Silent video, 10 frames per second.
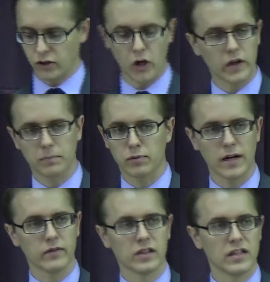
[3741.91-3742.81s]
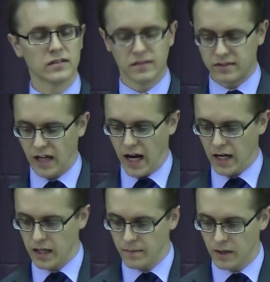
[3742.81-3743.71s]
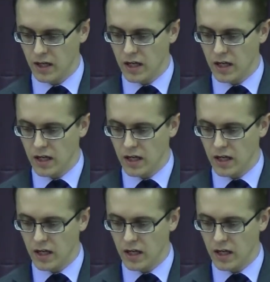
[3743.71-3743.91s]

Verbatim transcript: is already prevalent in society